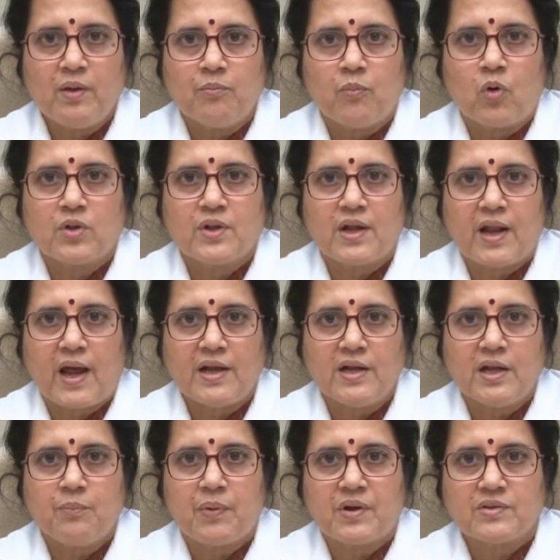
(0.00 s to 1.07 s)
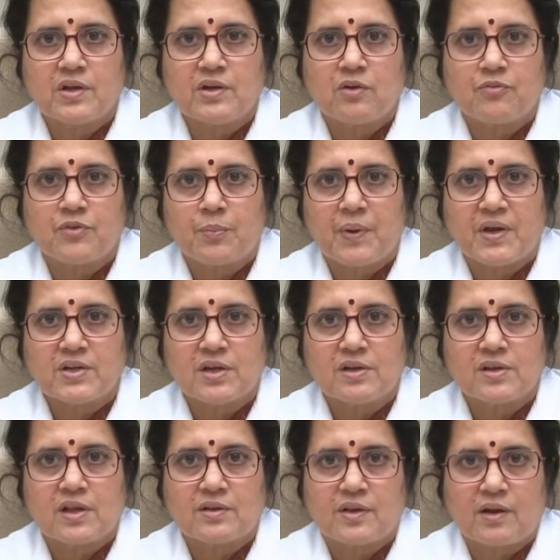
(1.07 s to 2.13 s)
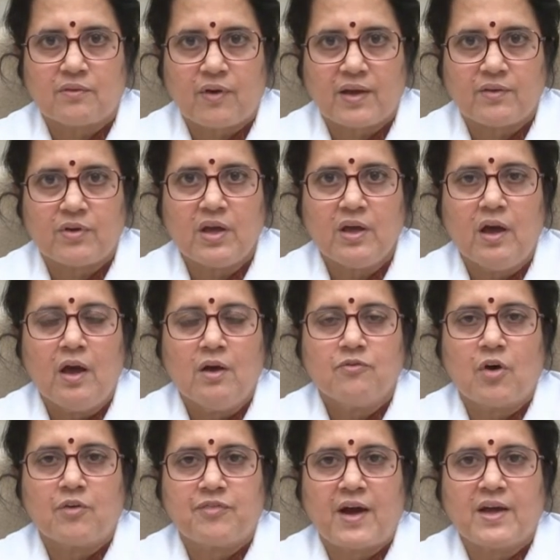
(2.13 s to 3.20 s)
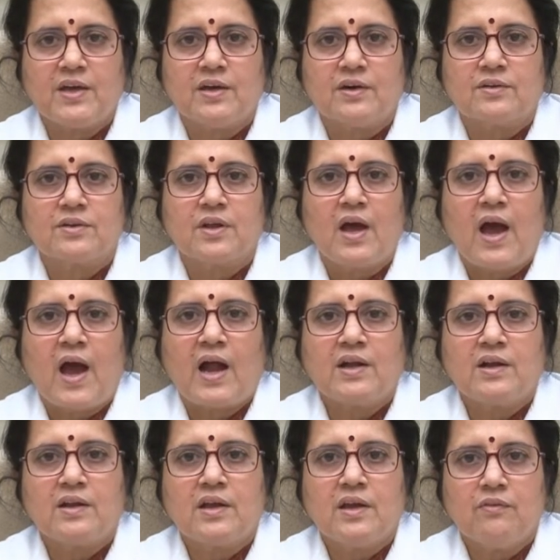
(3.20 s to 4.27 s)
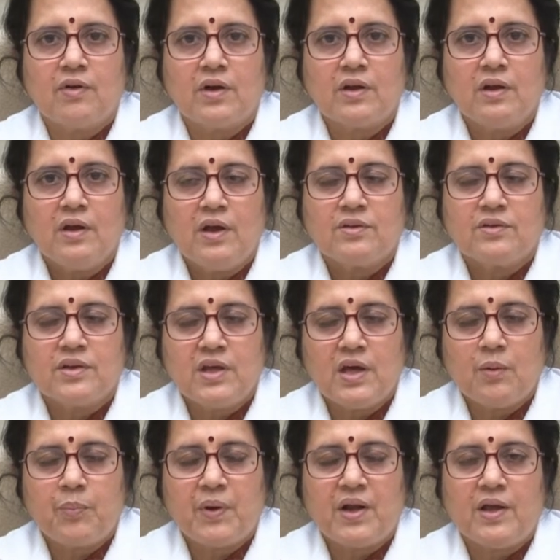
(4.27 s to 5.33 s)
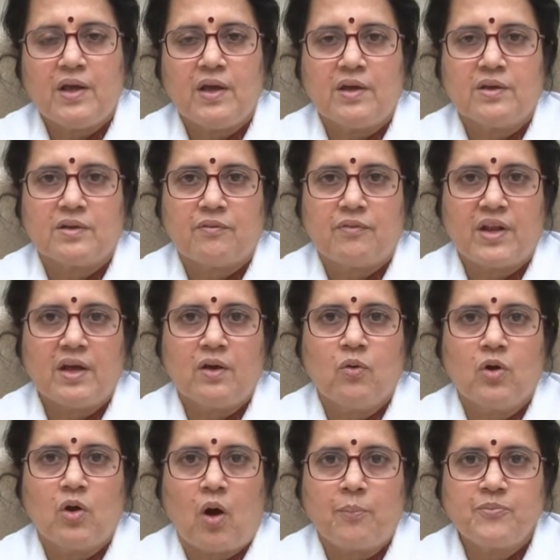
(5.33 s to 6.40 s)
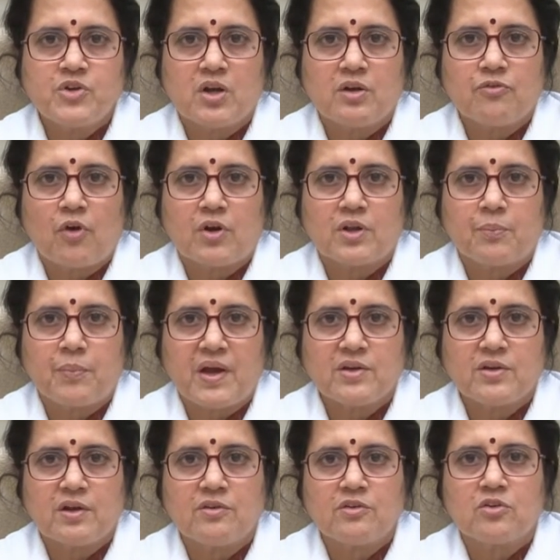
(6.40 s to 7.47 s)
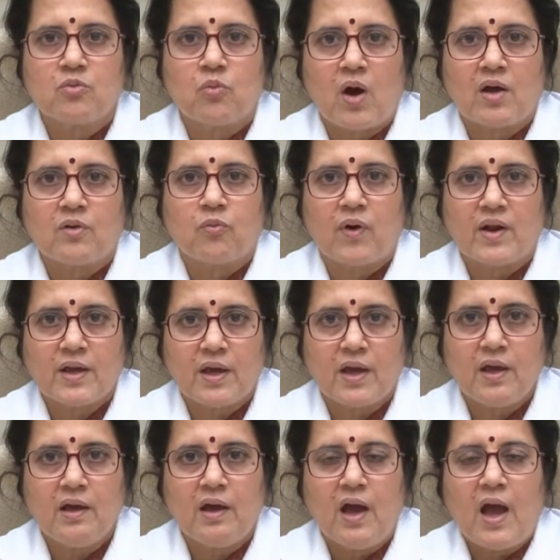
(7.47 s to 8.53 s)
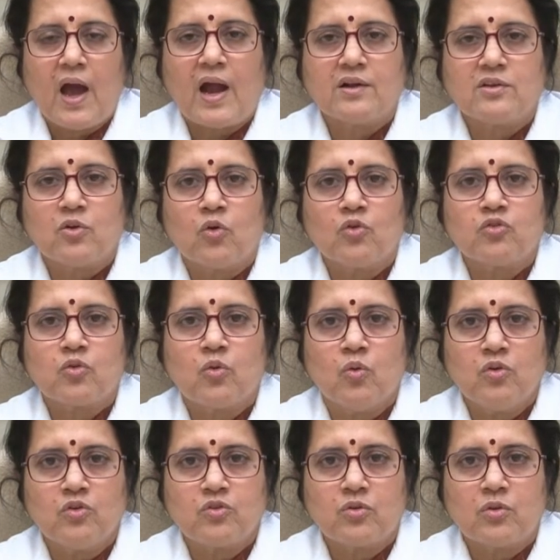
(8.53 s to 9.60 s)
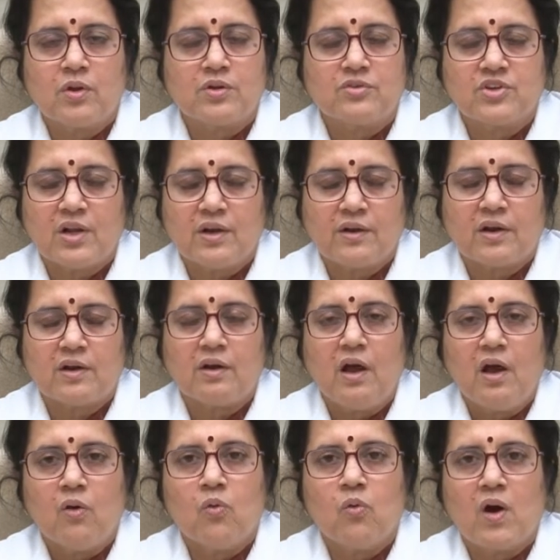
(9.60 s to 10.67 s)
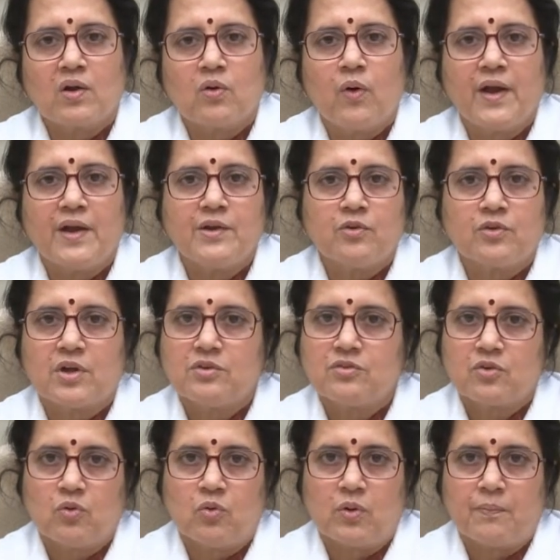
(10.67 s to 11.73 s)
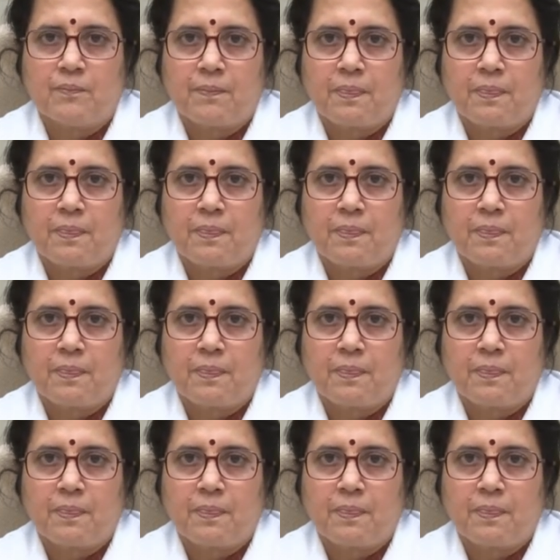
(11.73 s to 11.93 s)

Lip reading: More than 90% of the patients are surviving for 5 years, and even CAPD is a very good option for the patients who are working and those children who are going to the school.